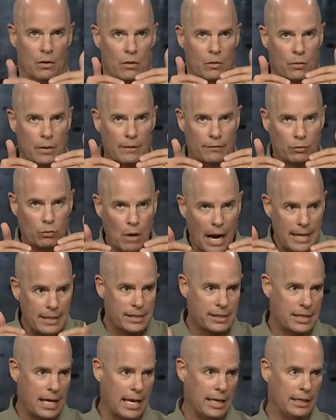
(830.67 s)
We have a right
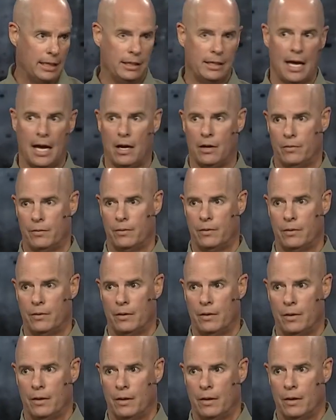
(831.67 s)
standing now.
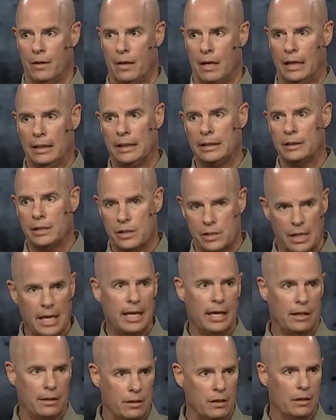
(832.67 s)
I like to say
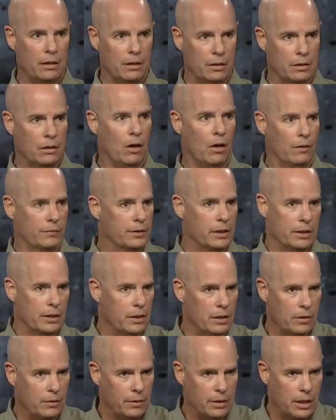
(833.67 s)
it uh, often, you
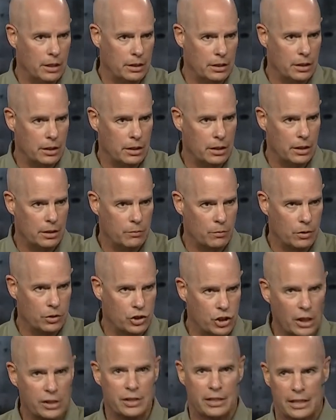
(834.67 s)
know,
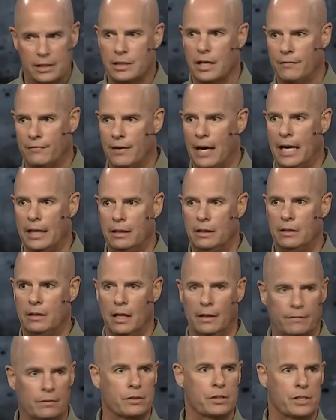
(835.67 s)
just as if I'd
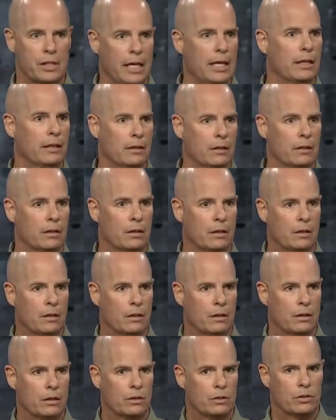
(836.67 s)
never sinned,
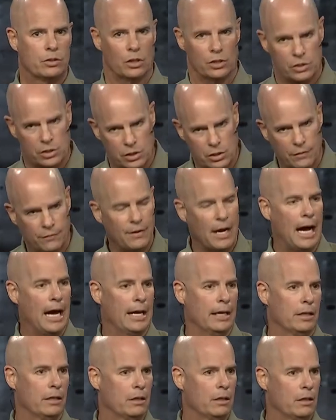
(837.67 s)

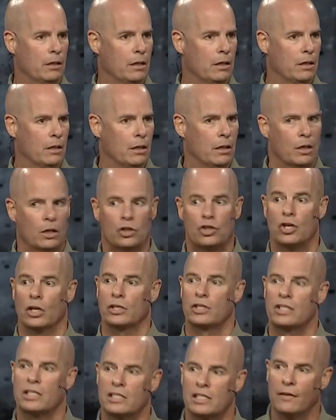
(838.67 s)
justified,
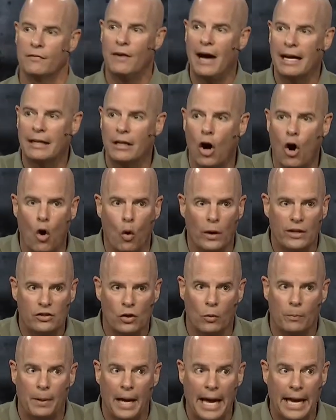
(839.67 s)
just as if I'd always
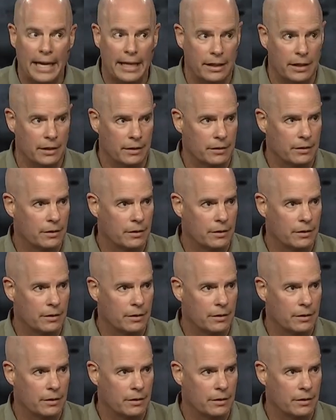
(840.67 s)
obeyed.